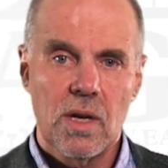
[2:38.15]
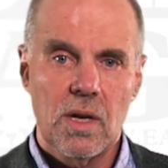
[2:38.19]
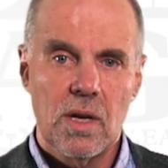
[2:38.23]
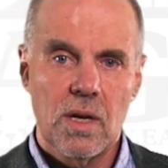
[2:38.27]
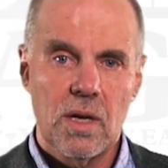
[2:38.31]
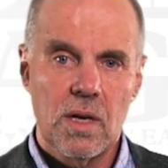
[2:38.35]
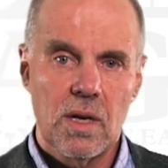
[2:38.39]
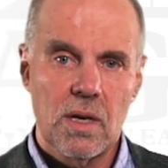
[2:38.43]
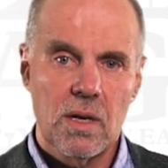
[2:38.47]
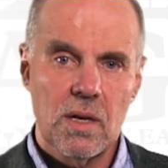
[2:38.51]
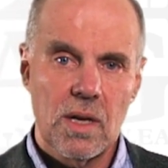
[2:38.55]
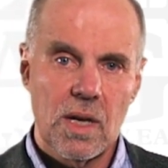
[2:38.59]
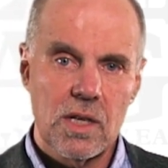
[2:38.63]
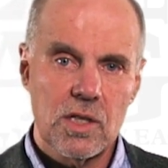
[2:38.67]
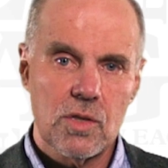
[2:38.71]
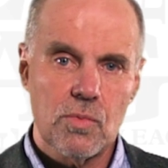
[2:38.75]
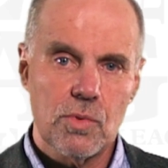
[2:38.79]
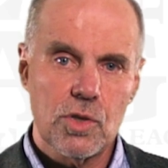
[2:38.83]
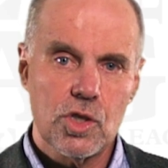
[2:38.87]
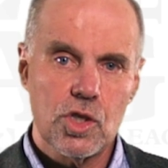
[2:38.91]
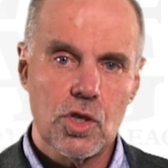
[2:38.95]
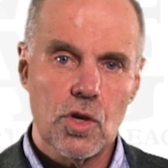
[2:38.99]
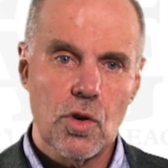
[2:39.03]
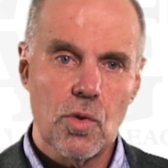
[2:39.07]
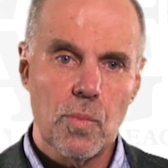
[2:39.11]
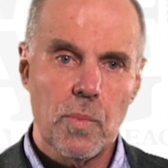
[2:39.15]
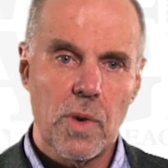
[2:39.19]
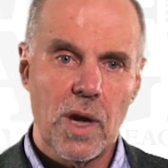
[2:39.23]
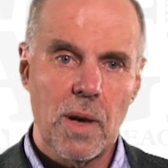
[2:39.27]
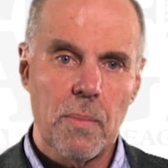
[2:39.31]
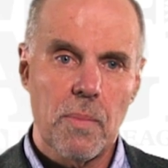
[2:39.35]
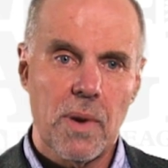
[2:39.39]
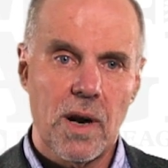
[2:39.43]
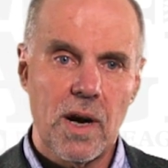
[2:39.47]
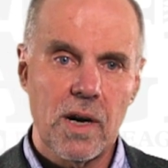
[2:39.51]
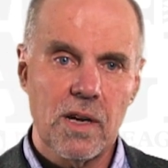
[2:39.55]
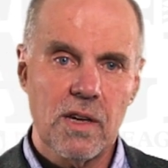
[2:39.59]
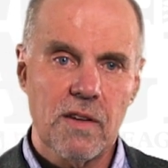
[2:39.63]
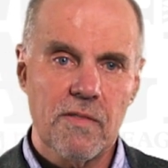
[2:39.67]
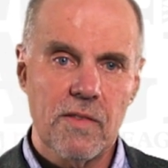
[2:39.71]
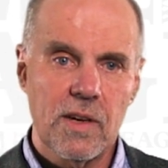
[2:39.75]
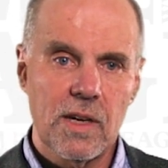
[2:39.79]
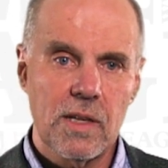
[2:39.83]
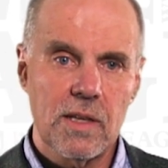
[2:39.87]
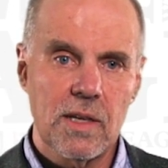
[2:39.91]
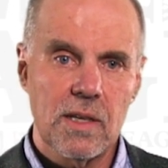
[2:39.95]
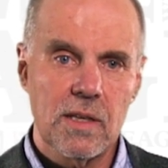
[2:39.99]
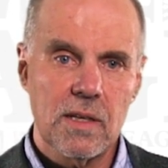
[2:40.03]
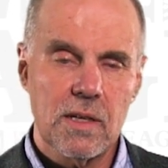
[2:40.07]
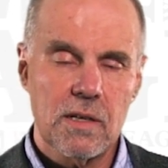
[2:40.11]
as was shown by
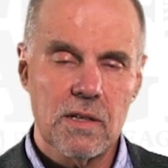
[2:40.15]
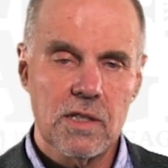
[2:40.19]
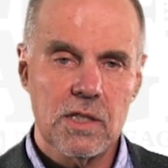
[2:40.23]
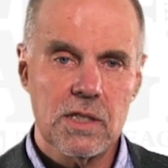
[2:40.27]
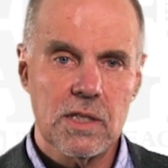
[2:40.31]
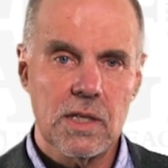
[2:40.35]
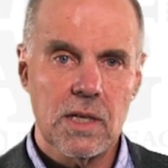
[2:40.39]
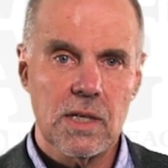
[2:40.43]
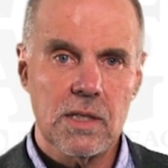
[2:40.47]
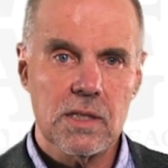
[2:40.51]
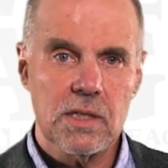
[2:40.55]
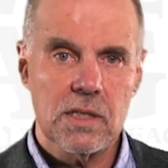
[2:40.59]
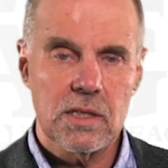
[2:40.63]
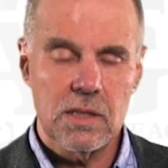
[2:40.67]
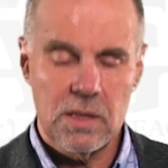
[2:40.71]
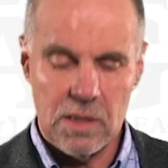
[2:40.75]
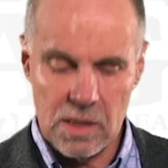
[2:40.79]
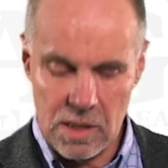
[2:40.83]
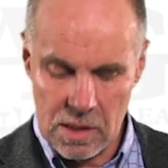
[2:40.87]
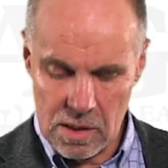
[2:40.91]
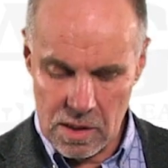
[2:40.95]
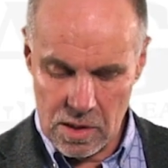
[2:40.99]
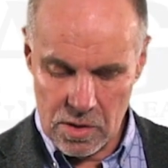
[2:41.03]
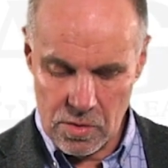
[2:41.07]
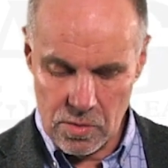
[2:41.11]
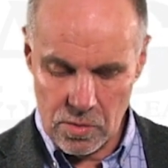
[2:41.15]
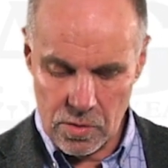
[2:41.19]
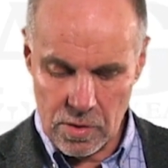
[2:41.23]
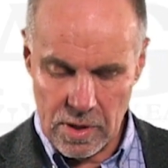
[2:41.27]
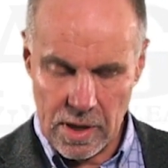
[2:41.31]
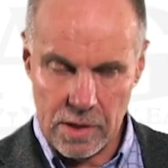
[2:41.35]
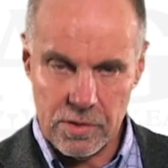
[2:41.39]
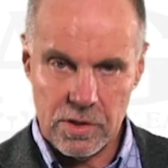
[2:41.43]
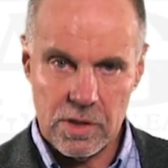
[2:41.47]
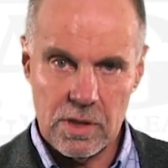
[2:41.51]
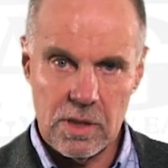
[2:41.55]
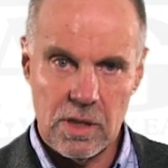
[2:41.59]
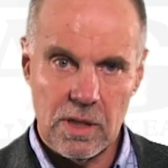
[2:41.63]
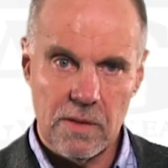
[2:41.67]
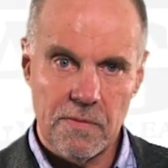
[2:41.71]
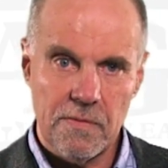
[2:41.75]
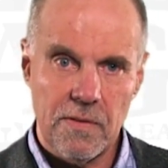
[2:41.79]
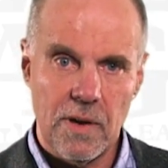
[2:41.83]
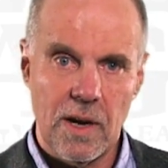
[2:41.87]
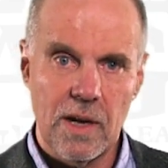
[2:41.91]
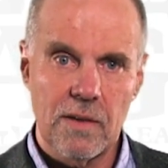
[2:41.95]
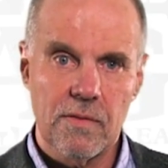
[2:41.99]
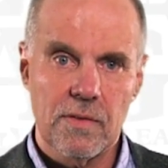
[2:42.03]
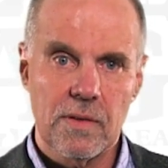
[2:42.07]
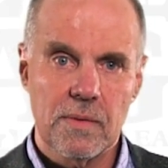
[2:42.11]
Barkved and Christiansen in
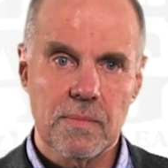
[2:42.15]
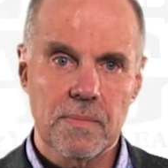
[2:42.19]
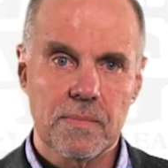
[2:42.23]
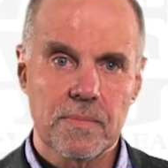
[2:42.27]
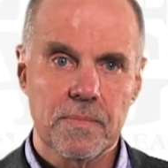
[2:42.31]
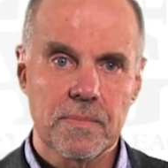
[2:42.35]
2005.